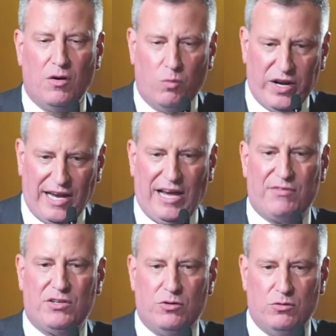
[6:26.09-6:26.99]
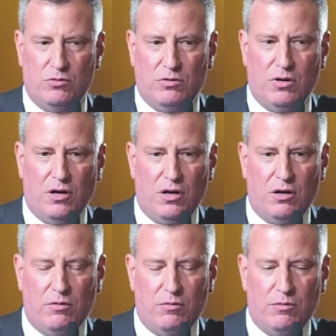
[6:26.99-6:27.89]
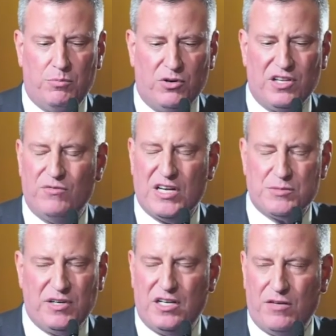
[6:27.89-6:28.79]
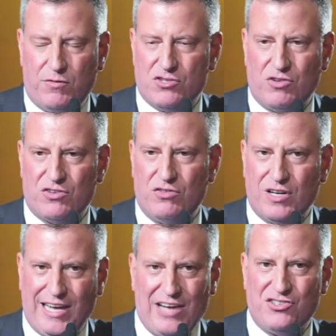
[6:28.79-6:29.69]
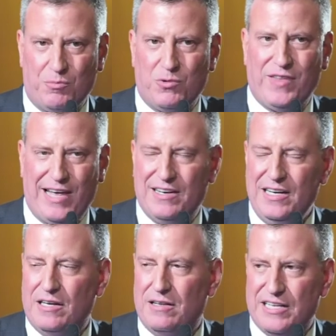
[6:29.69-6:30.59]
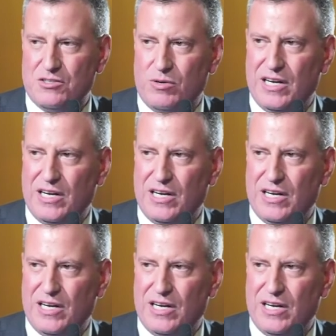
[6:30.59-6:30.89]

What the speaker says: We have to put the investment in infrastructure to catch up with that need. That's the